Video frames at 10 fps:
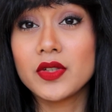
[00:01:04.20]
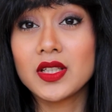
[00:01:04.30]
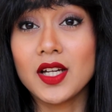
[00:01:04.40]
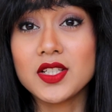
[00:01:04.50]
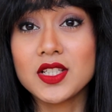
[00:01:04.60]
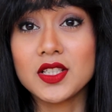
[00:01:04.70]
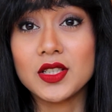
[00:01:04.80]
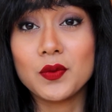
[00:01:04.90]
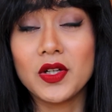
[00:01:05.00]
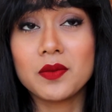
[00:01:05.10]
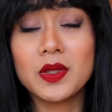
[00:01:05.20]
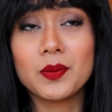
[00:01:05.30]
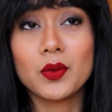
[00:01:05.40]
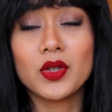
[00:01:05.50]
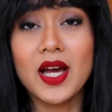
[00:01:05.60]
even concerned when
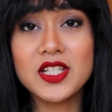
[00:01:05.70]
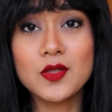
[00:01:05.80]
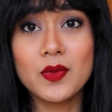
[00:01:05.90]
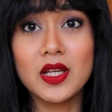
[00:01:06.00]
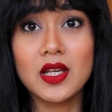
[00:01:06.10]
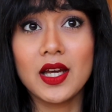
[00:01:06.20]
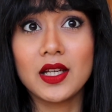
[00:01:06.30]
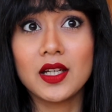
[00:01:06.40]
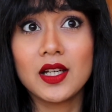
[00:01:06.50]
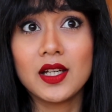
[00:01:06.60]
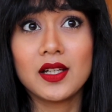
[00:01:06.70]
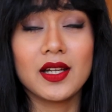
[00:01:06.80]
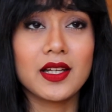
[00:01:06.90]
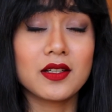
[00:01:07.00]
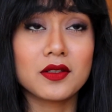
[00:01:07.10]
people would ask me I
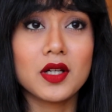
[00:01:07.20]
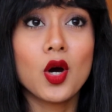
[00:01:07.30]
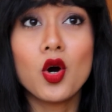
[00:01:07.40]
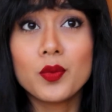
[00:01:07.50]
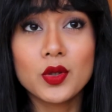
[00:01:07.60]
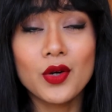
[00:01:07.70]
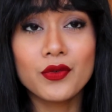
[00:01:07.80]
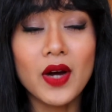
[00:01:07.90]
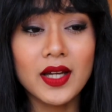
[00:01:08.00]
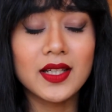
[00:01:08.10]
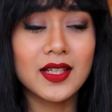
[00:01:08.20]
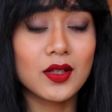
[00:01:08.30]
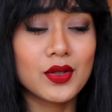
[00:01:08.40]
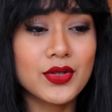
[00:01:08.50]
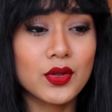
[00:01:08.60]
like hope you are fine
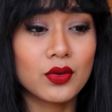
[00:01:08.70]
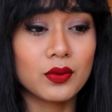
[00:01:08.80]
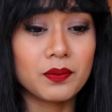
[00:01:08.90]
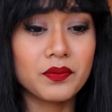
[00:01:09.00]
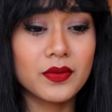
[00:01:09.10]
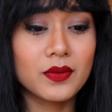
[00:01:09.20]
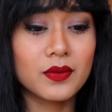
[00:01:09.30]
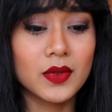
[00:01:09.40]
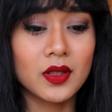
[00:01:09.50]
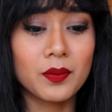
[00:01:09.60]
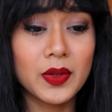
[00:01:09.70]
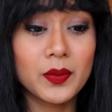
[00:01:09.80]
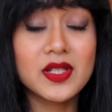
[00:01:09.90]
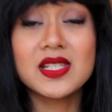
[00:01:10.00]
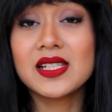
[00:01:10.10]
and also uh,
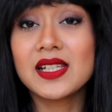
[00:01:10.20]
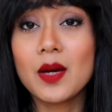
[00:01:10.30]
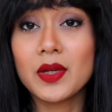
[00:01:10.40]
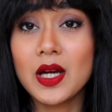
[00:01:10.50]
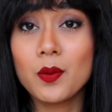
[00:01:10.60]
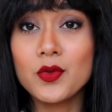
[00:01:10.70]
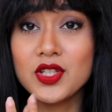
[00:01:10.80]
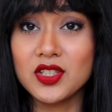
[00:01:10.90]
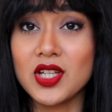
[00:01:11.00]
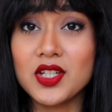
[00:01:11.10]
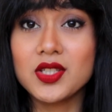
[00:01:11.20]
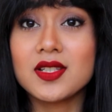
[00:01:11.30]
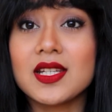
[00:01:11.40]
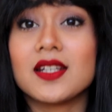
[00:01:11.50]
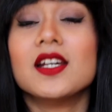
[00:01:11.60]
people still coming up with
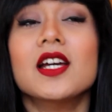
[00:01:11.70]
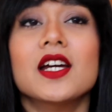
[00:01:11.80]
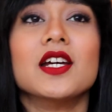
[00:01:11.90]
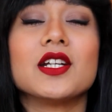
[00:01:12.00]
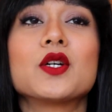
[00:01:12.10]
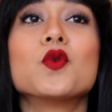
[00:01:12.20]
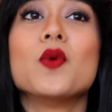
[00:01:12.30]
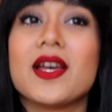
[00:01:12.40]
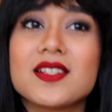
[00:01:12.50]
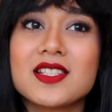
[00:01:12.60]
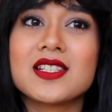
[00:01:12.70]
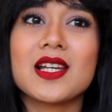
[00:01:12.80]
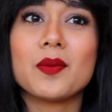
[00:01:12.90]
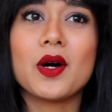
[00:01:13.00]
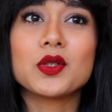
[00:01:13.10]
suggestions and requests
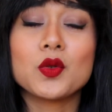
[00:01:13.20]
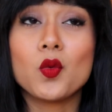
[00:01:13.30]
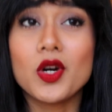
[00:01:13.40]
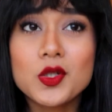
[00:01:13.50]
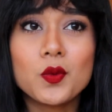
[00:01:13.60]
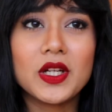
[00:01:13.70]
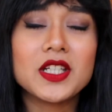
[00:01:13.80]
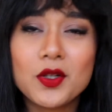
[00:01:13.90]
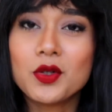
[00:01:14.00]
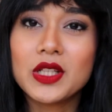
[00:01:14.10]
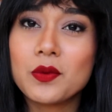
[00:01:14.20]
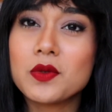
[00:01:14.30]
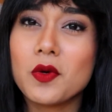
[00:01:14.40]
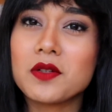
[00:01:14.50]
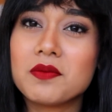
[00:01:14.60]
about what video they
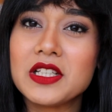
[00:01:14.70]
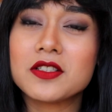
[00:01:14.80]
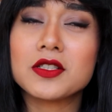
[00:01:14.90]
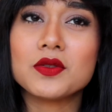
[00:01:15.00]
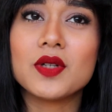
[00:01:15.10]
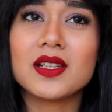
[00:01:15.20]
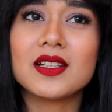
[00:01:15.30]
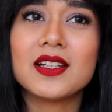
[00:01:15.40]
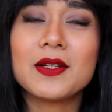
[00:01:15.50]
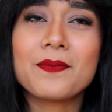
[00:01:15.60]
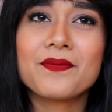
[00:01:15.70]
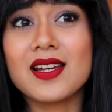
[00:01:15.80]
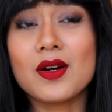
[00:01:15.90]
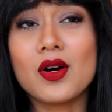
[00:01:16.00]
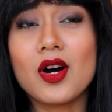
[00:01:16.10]
would want me to do and
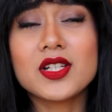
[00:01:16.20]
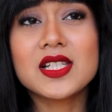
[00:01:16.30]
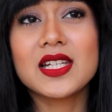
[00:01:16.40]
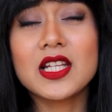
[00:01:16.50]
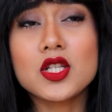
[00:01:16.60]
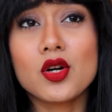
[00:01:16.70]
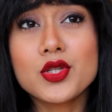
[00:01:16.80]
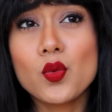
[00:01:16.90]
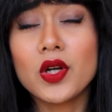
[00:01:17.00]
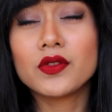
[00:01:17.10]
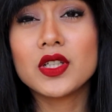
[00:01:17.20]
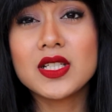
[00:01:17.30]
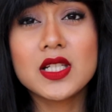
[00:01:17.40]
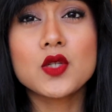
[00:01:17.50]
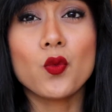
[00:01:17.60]
honestly that's also one of the
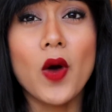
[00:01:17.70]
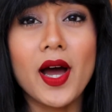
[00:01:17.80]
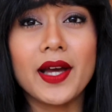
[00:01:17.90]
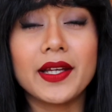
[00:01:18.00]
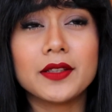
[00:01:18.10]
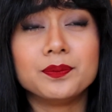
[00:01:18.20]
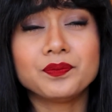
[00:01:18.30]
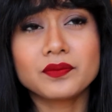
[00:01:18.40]
reasons why